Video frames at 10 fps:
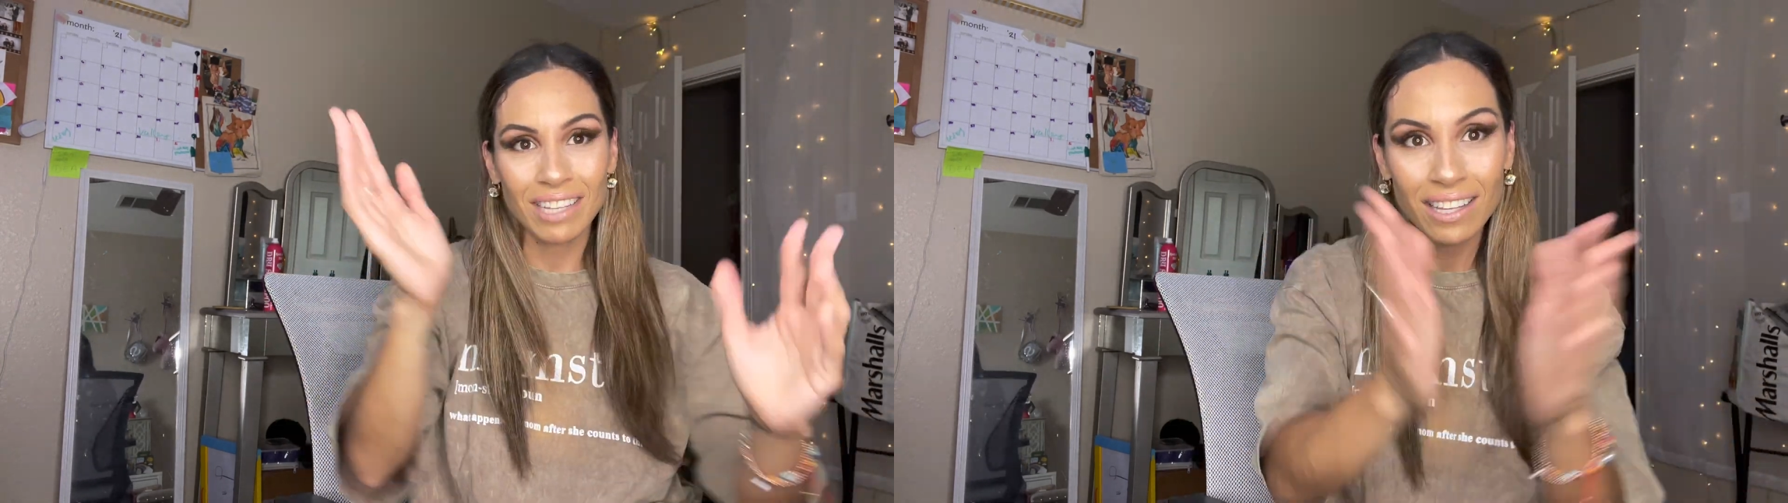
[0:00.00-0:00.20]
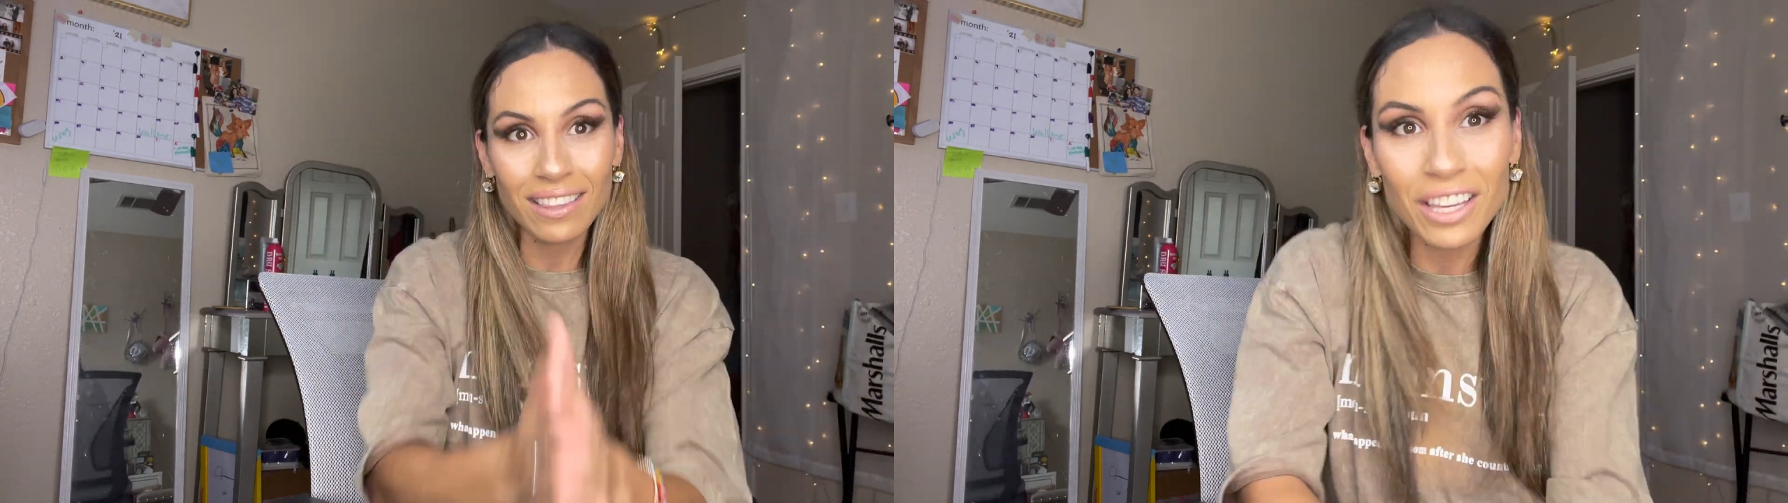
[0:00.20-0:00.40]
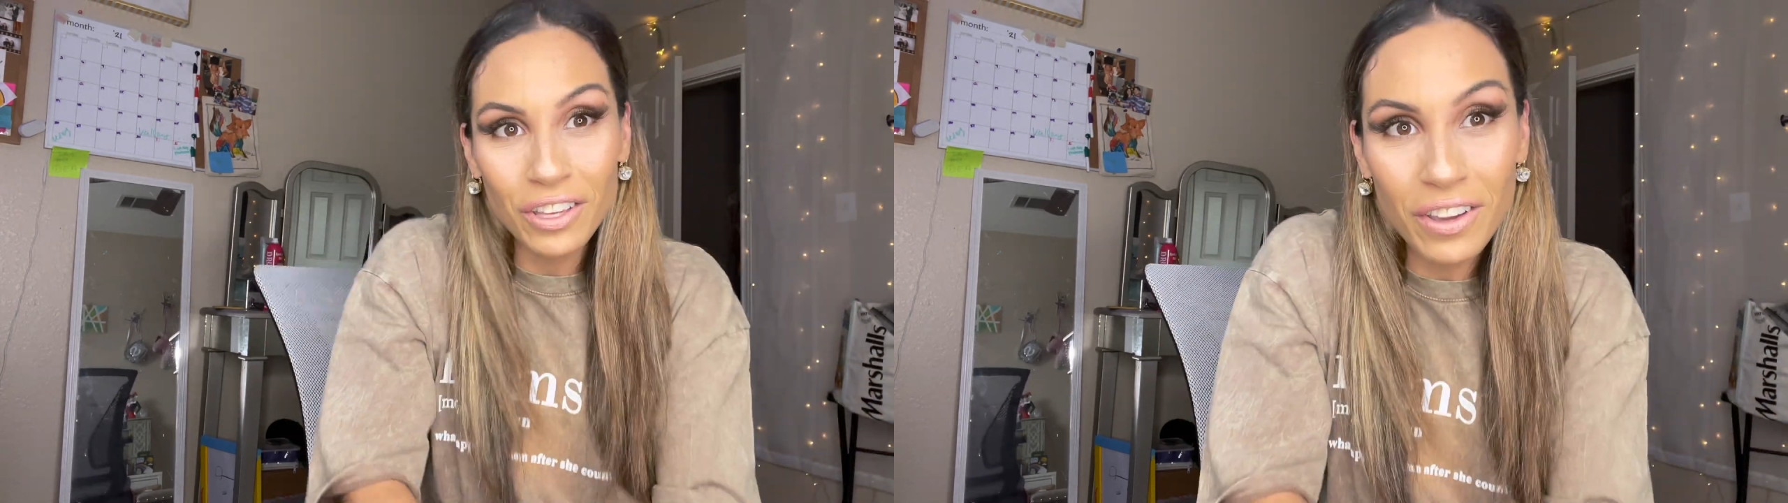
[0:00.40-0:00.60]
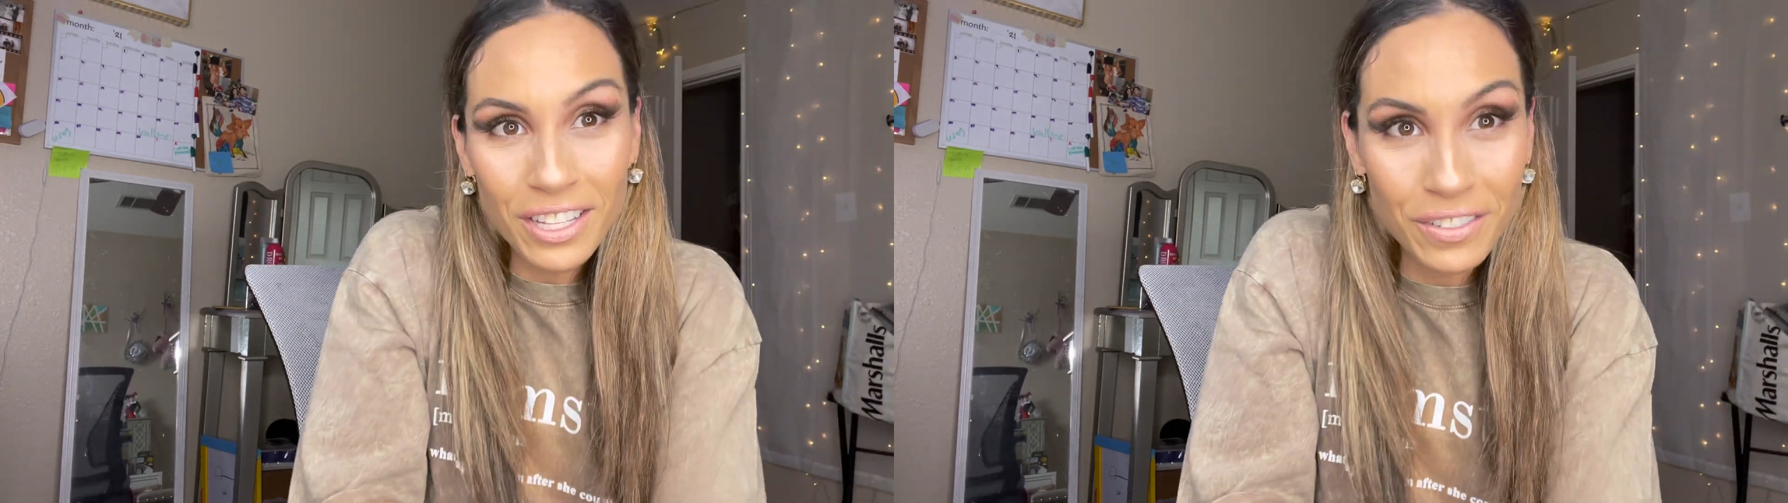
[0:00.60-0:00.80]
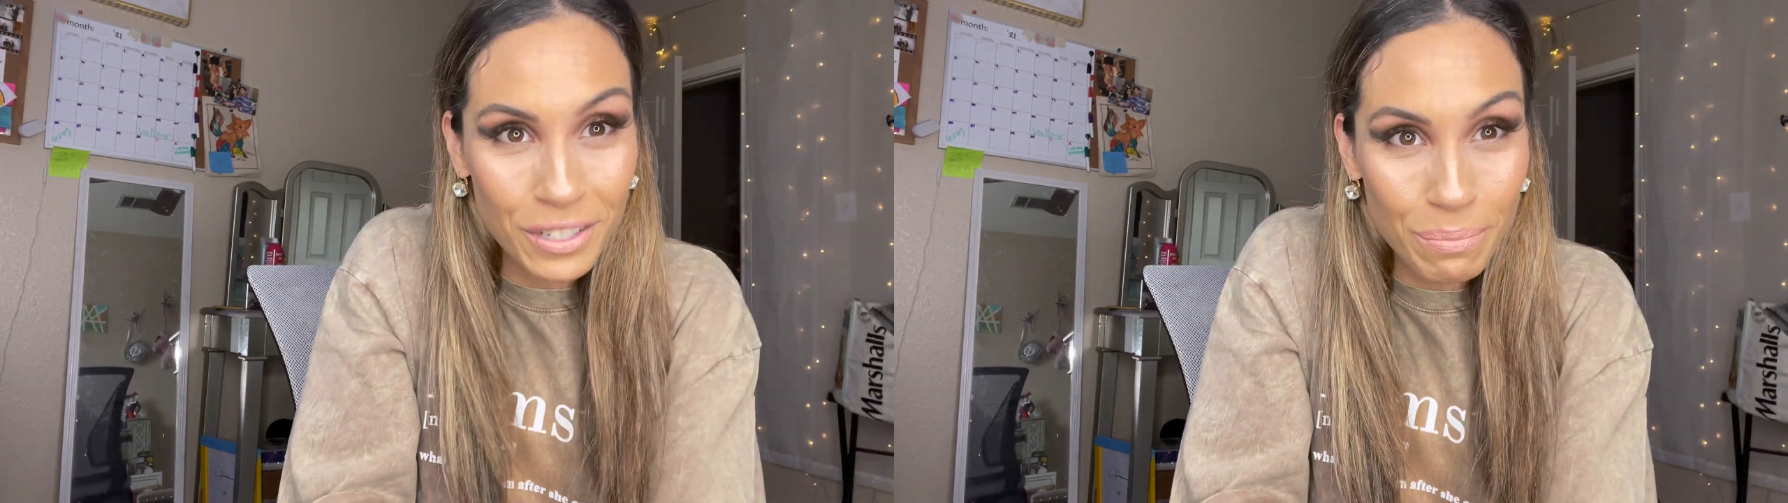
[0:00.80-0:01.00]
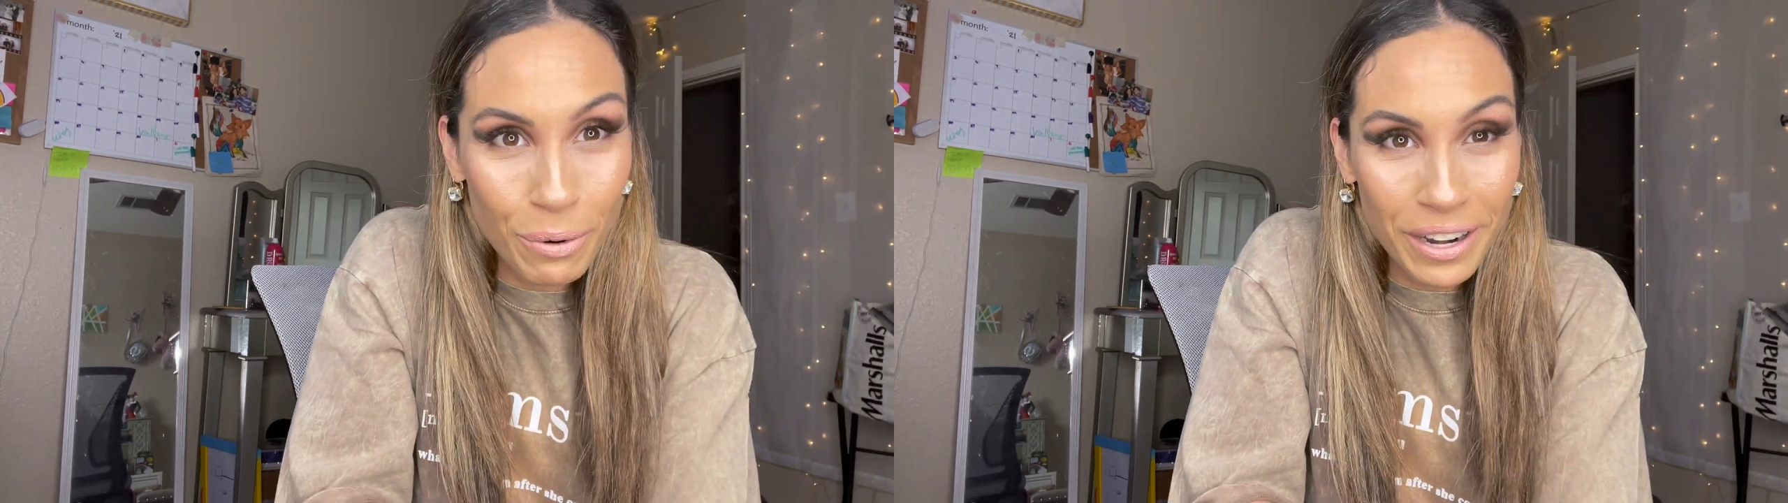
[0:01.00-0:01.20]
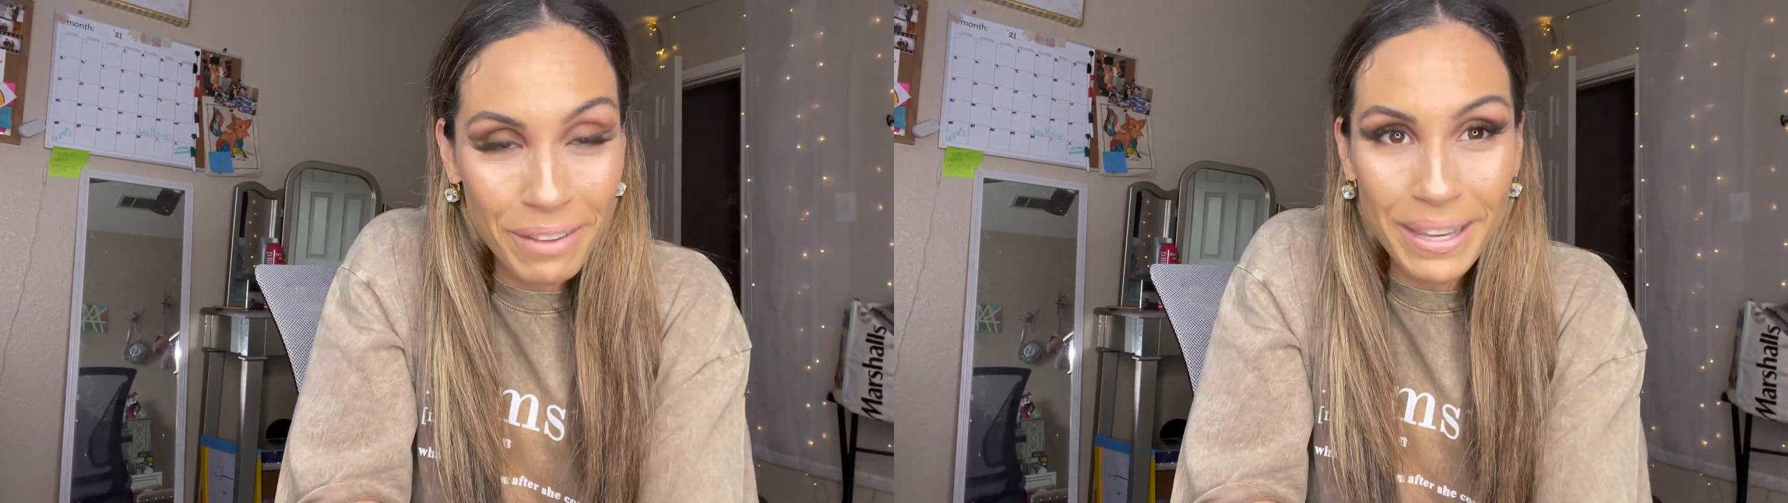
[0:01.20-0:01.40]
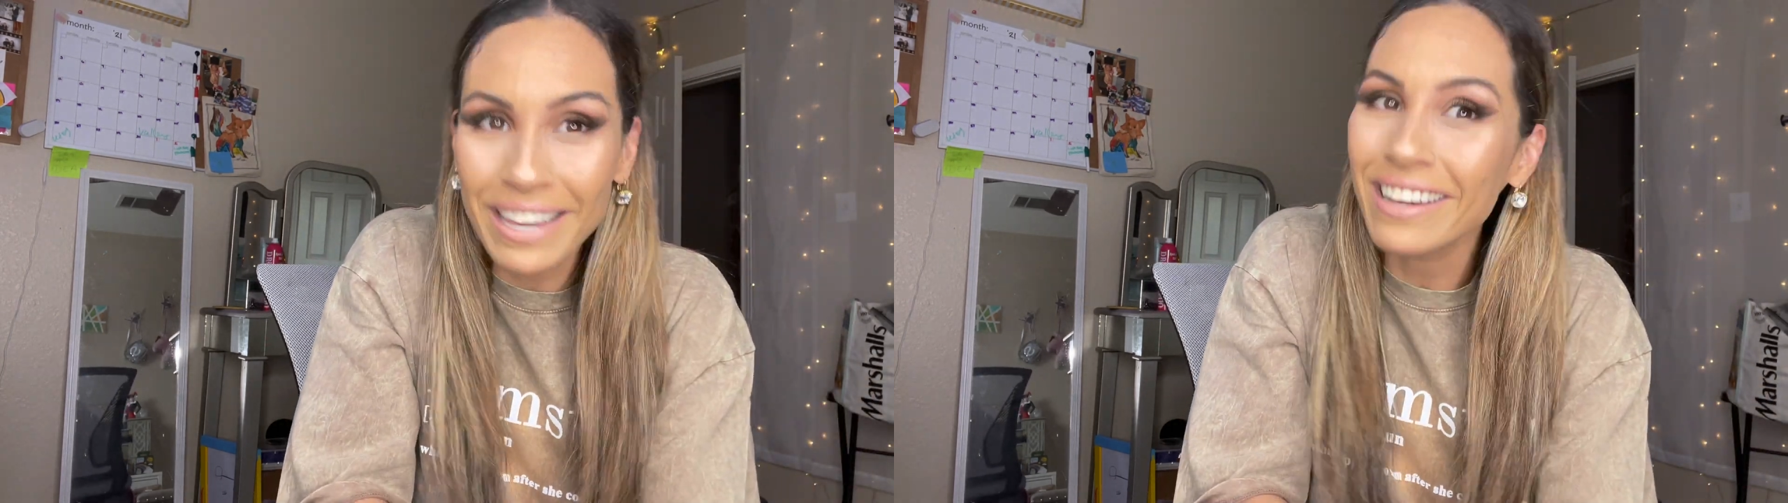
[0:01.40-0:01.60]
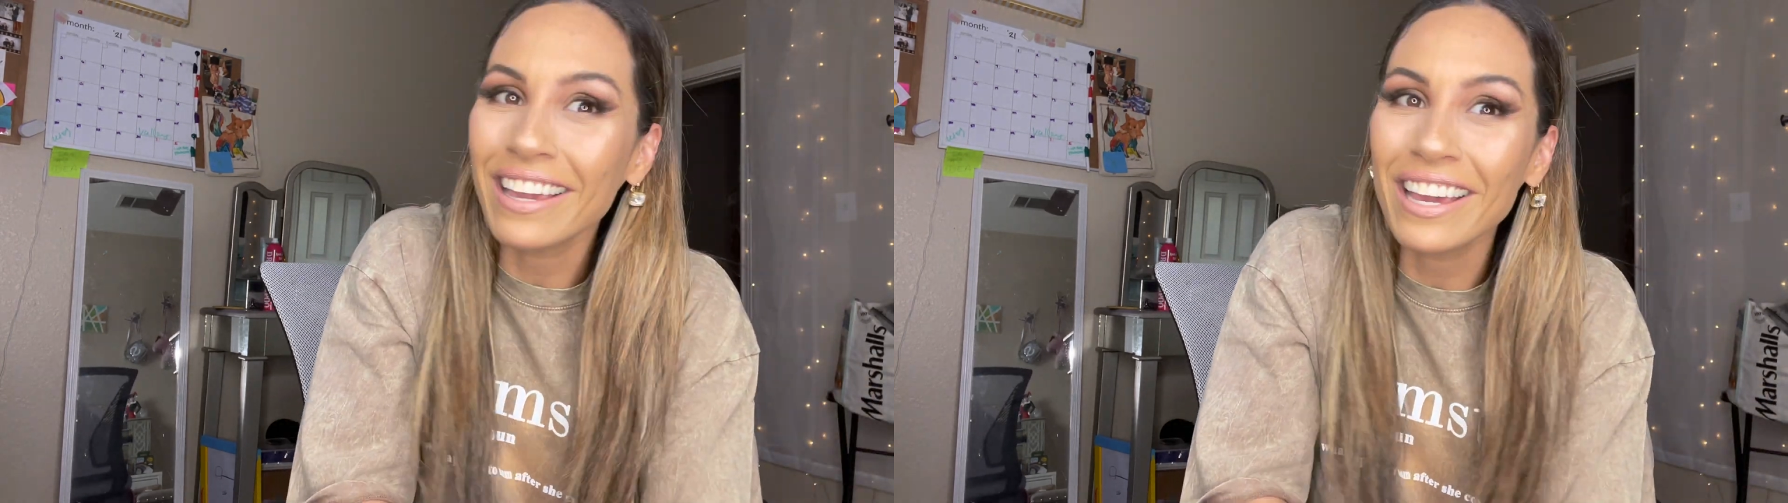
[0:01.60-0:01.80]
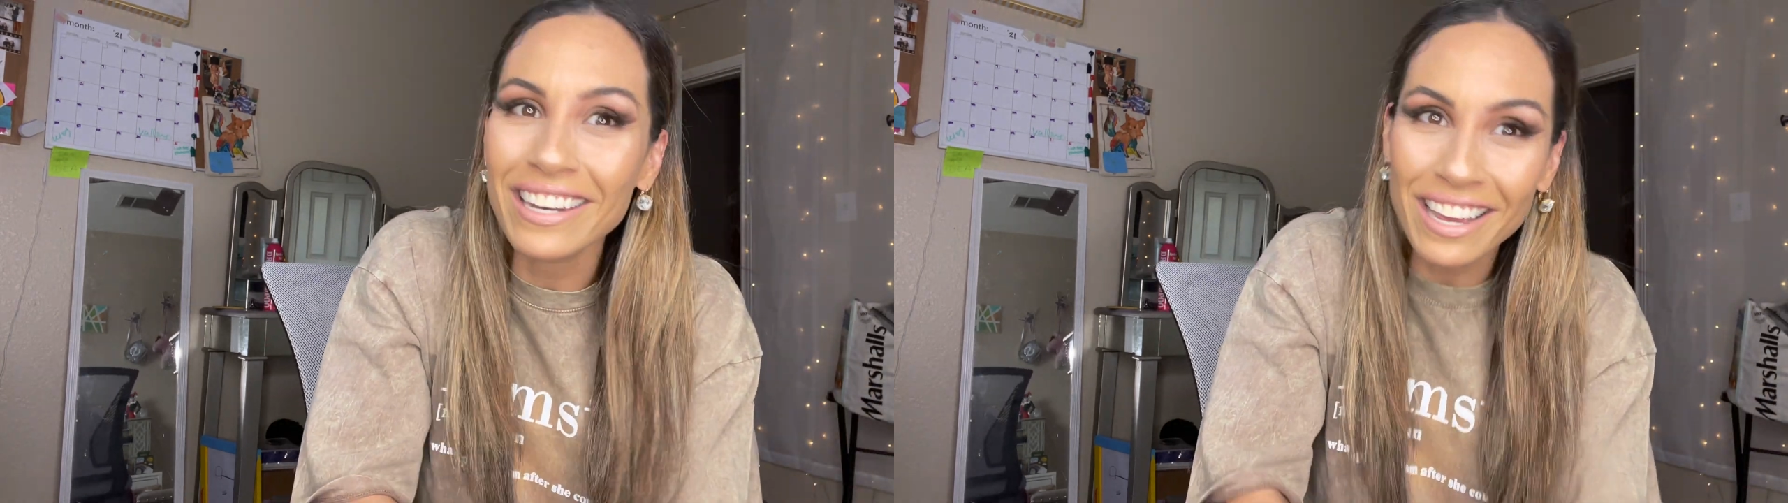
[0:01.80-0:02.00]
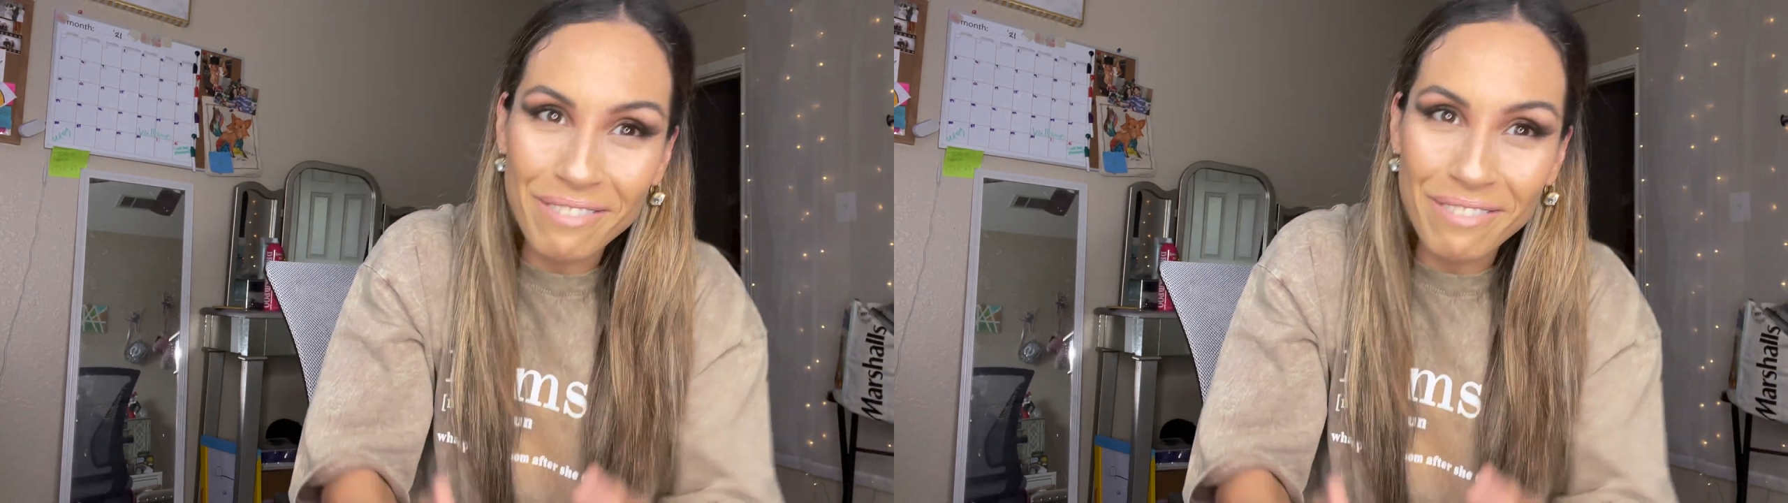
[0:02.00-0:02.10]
Thank you guys for supporting me again.